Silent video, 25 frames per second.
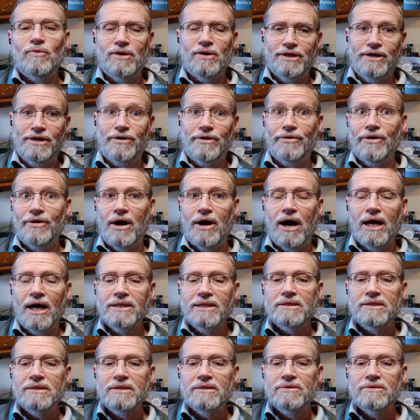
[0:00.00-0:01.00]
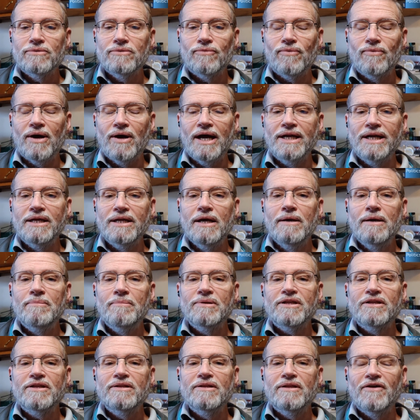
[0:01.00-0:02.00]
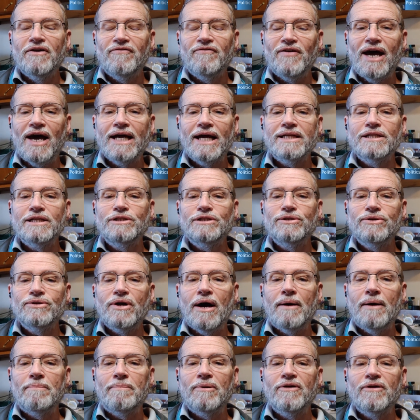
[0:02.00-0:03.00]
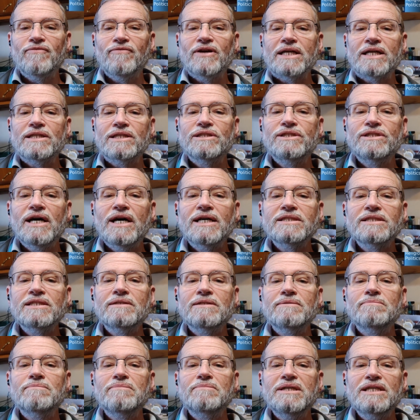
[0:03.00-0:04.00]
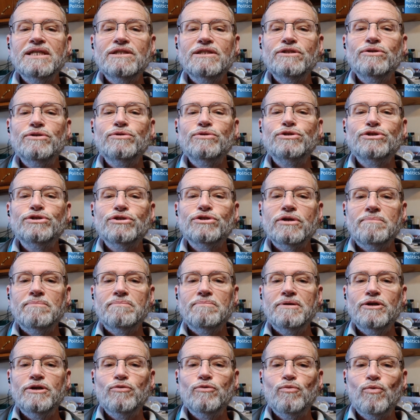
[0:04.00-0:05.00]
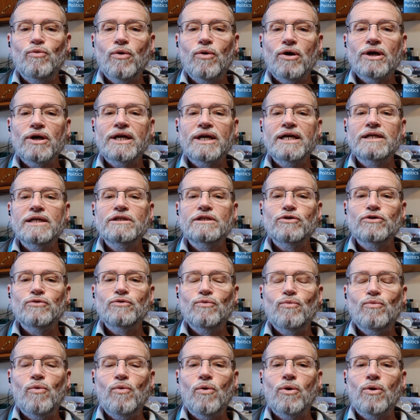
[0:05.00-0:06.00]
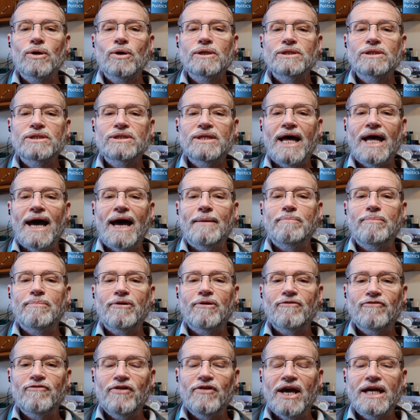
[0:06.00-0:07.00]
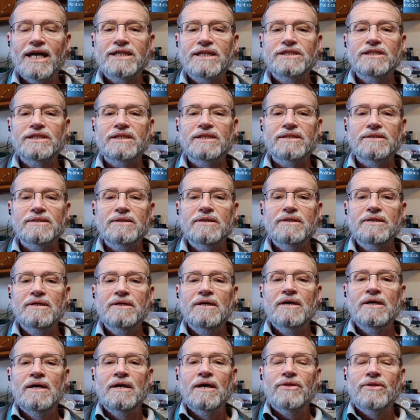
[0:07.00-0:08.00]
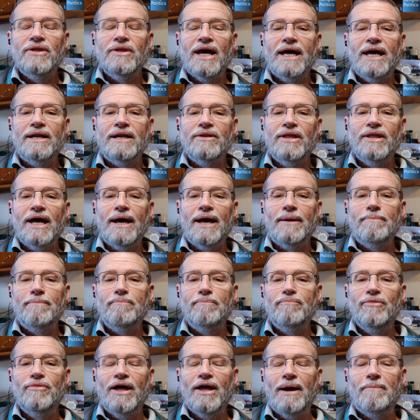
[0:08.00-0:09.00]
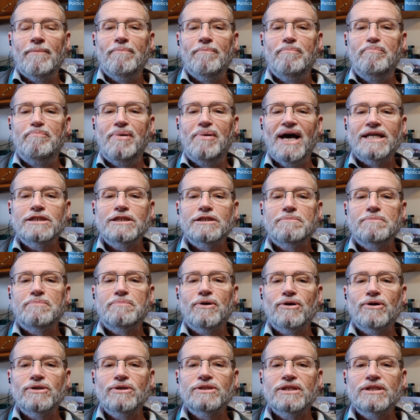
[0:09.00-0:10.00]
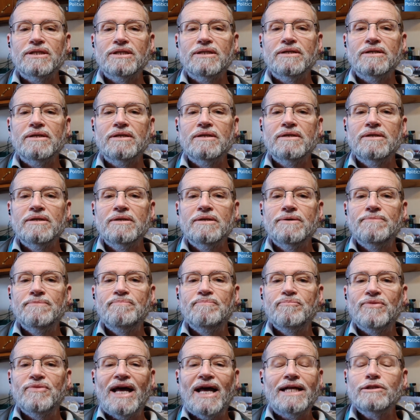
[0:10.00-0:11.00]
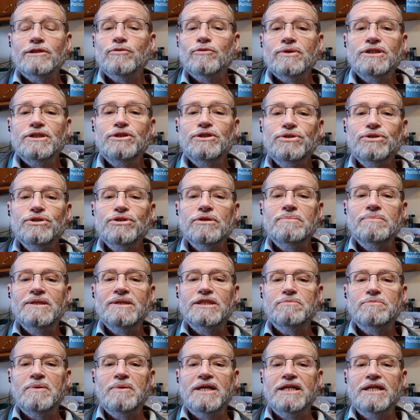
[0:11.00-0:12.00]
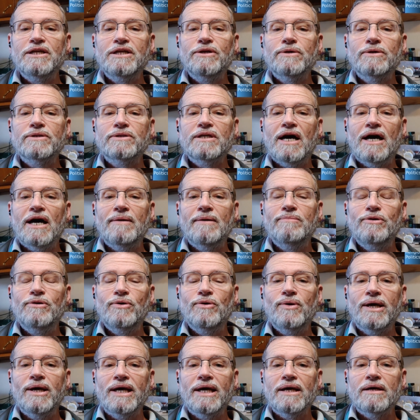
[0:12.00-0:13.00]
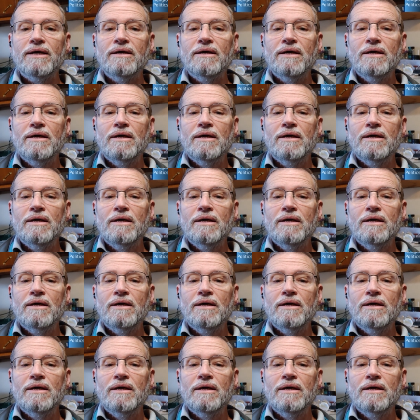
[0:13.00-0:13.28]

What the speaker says: well, you're not, right? The fact that you're not perfect doesn't mean you shouldn't be working towards that perfection, that best person. That's what you should be spending your time doing,